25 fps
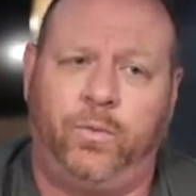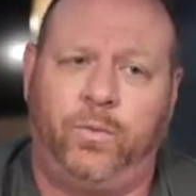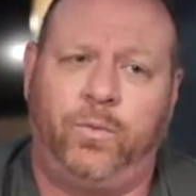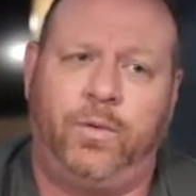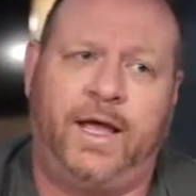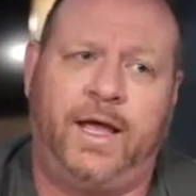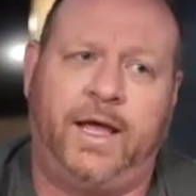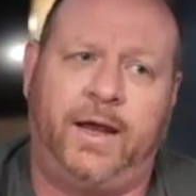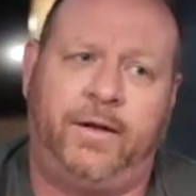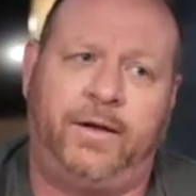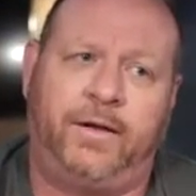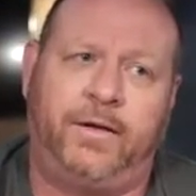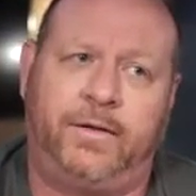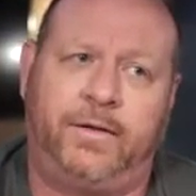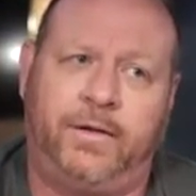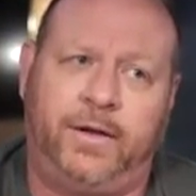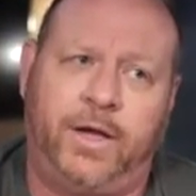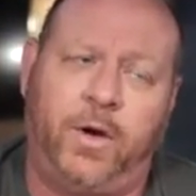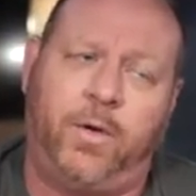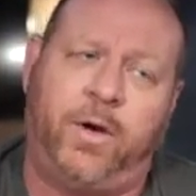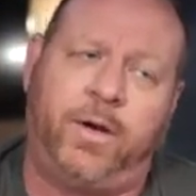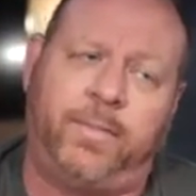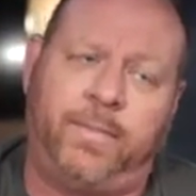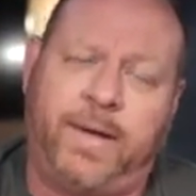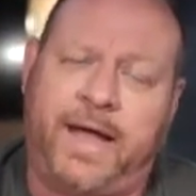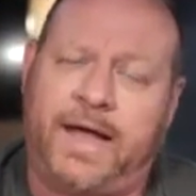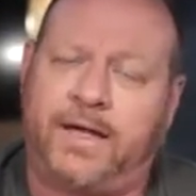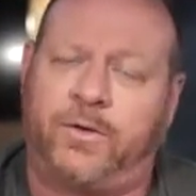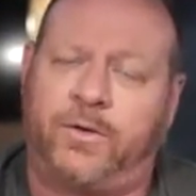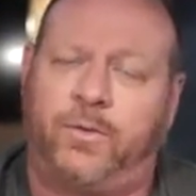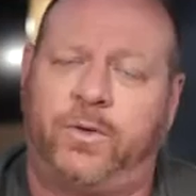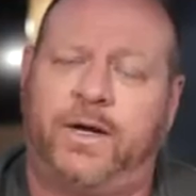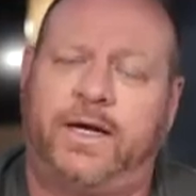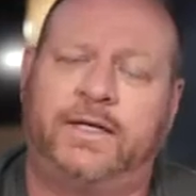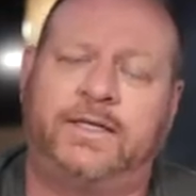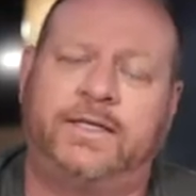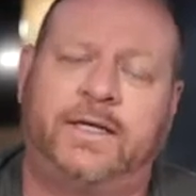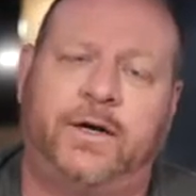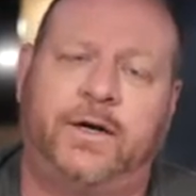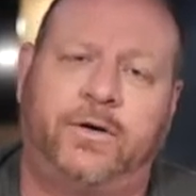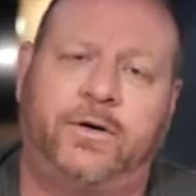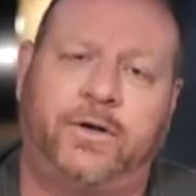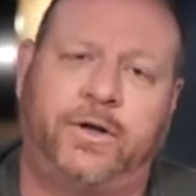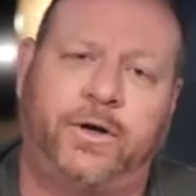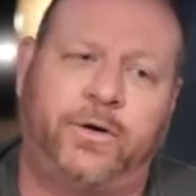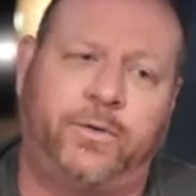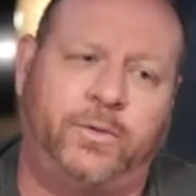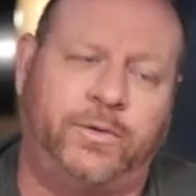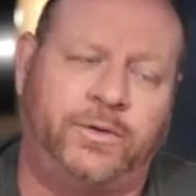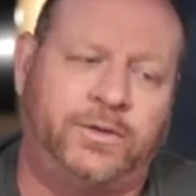and going back to what I said
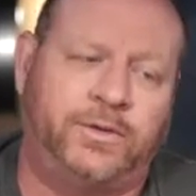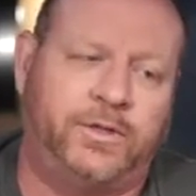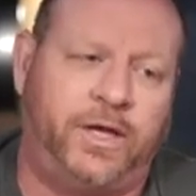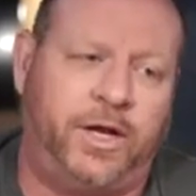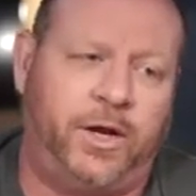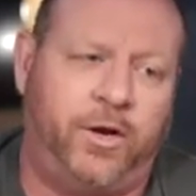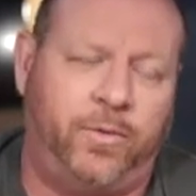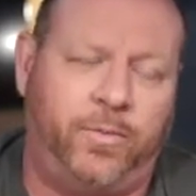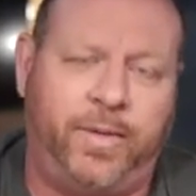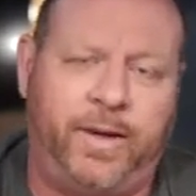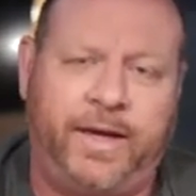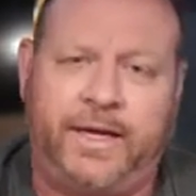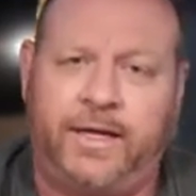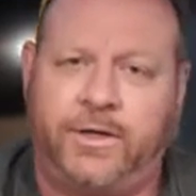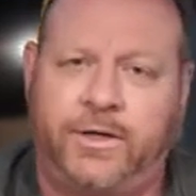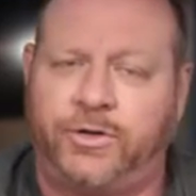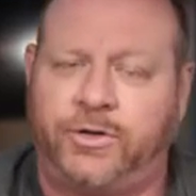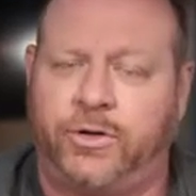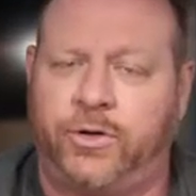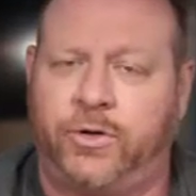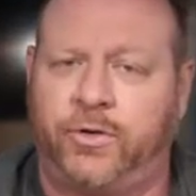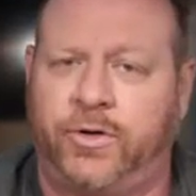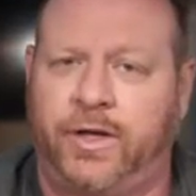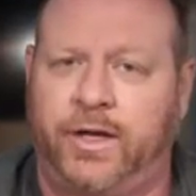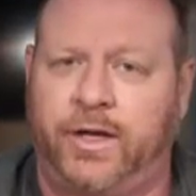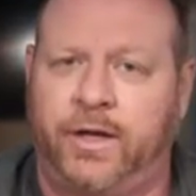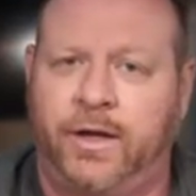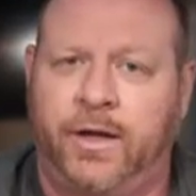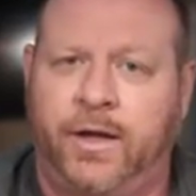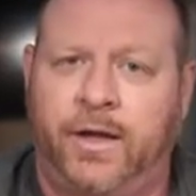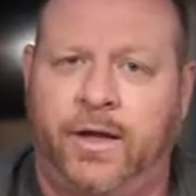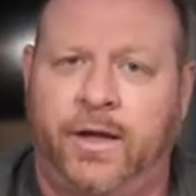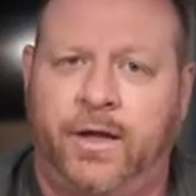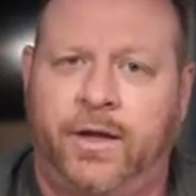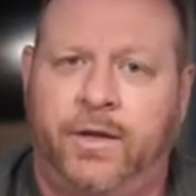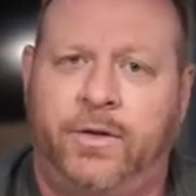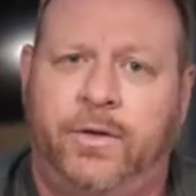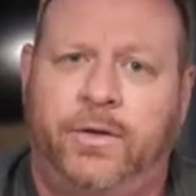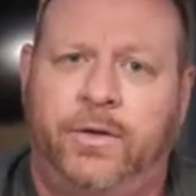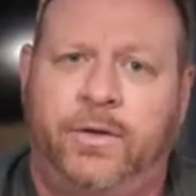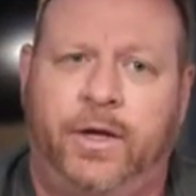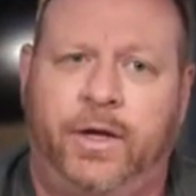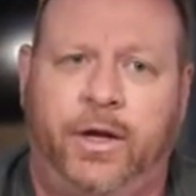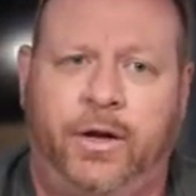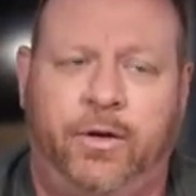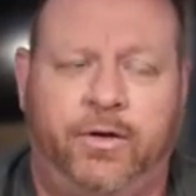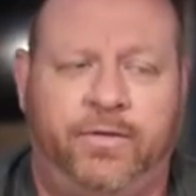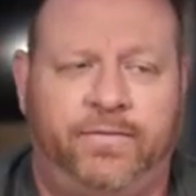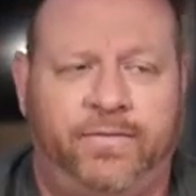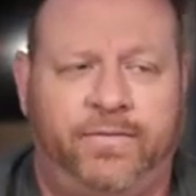earlier was making sure that
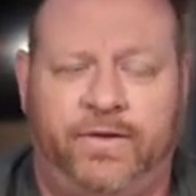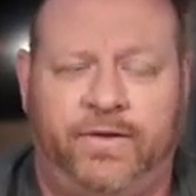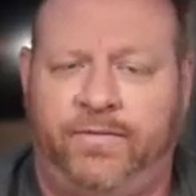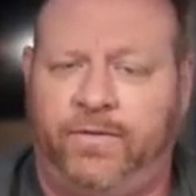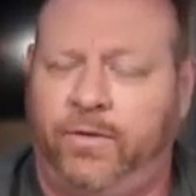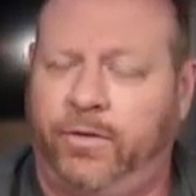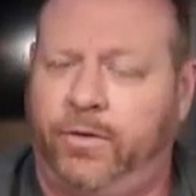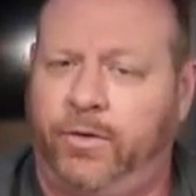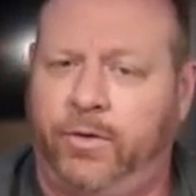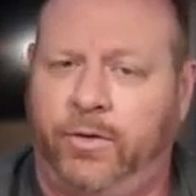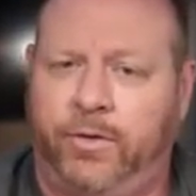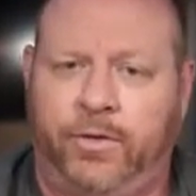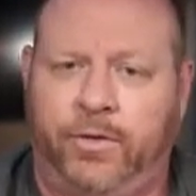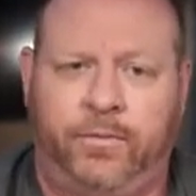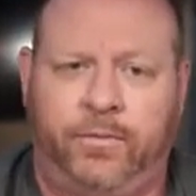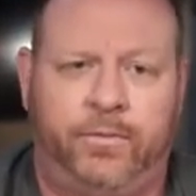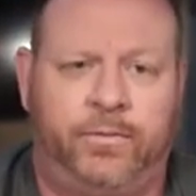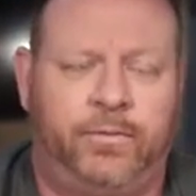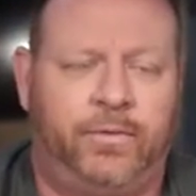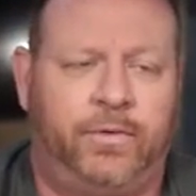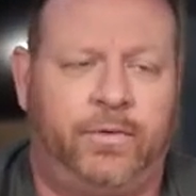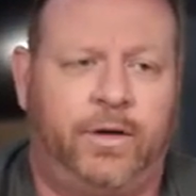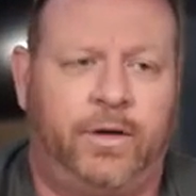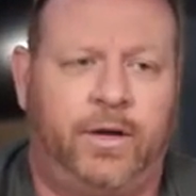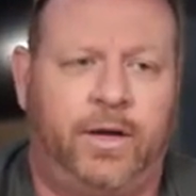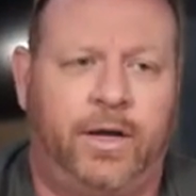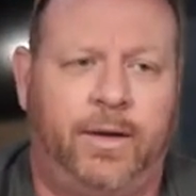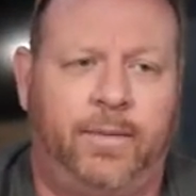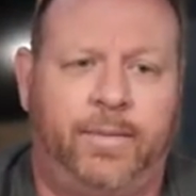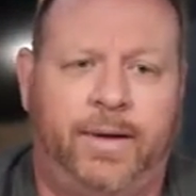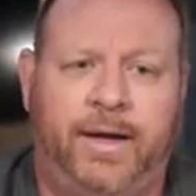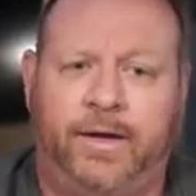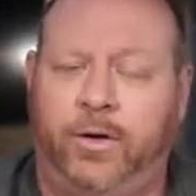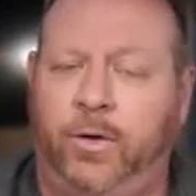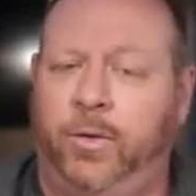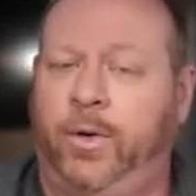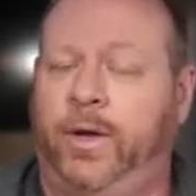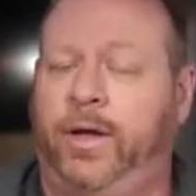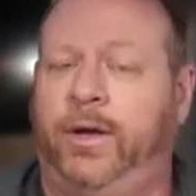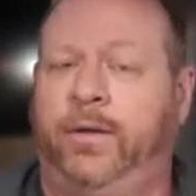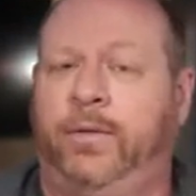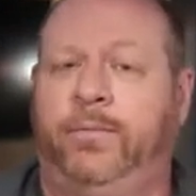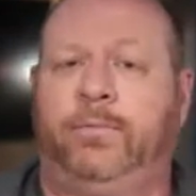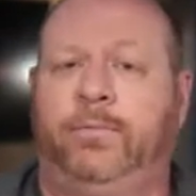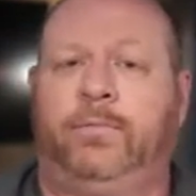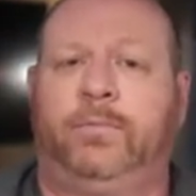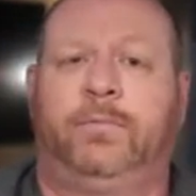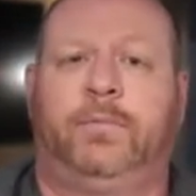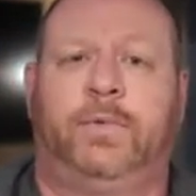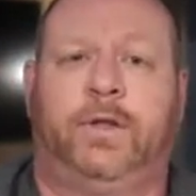if you're doing, am I
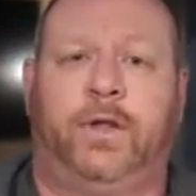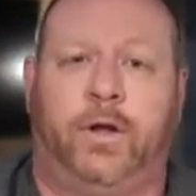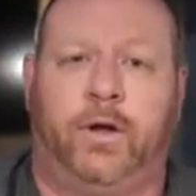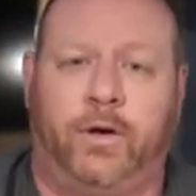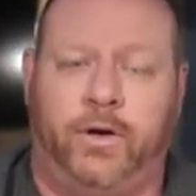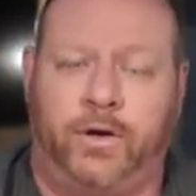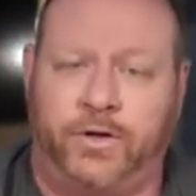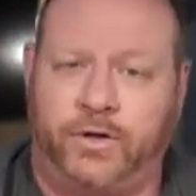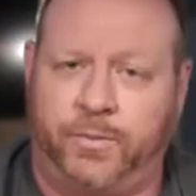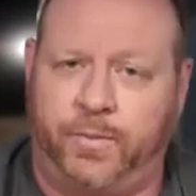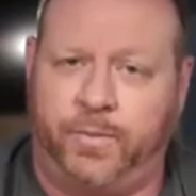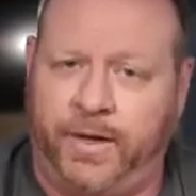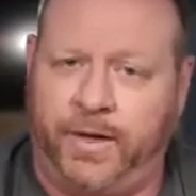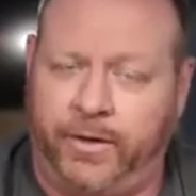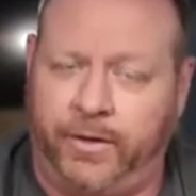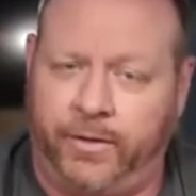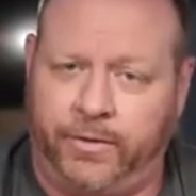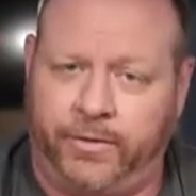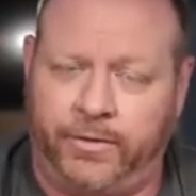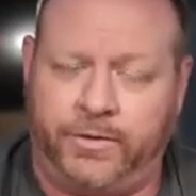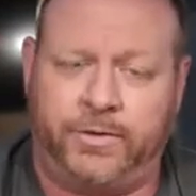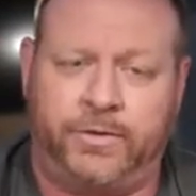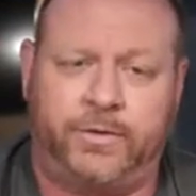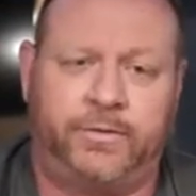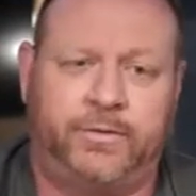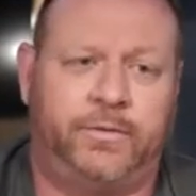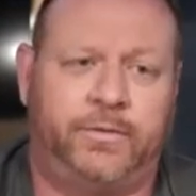doing large beers?